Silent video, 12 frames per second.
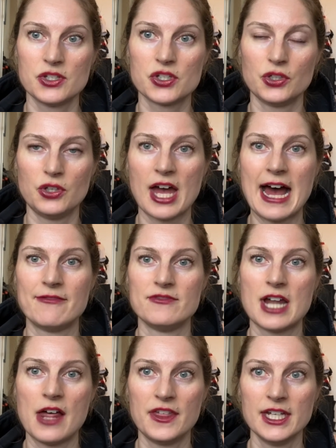So you have
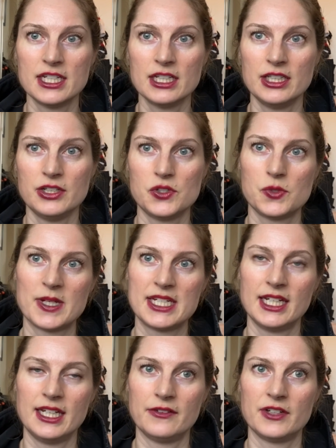nothing to lose but
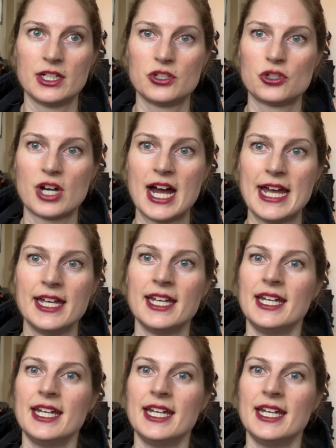to give it a try.